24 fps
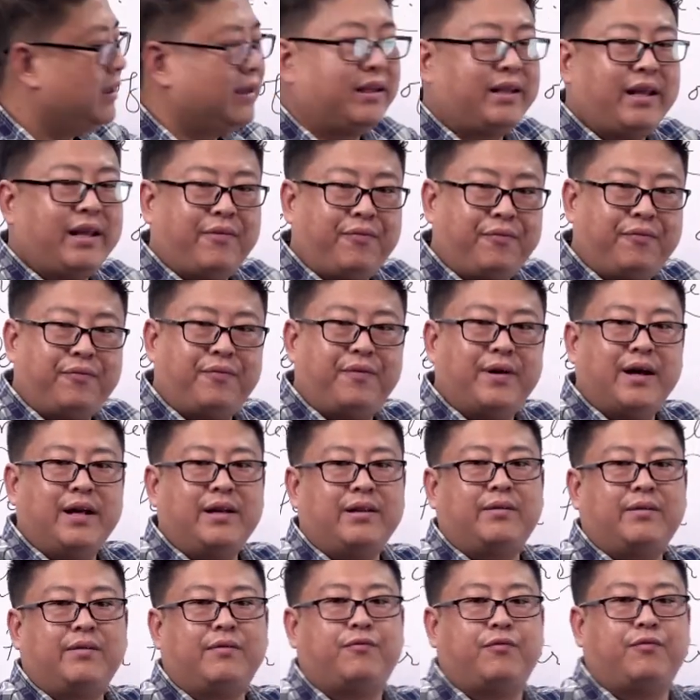
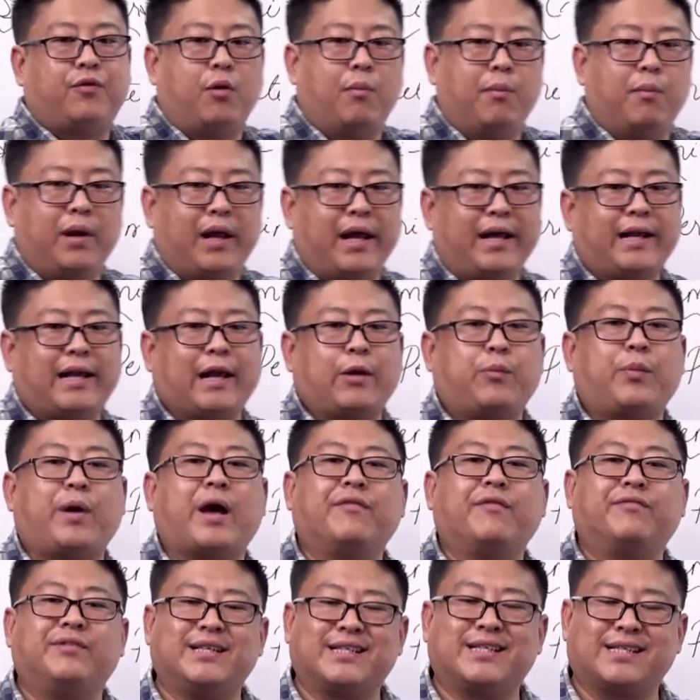different formulae that we
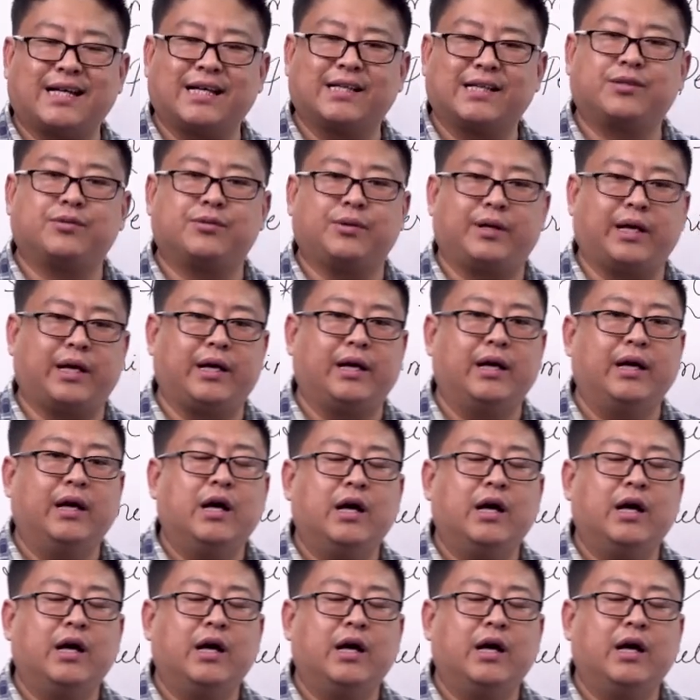have discussed today.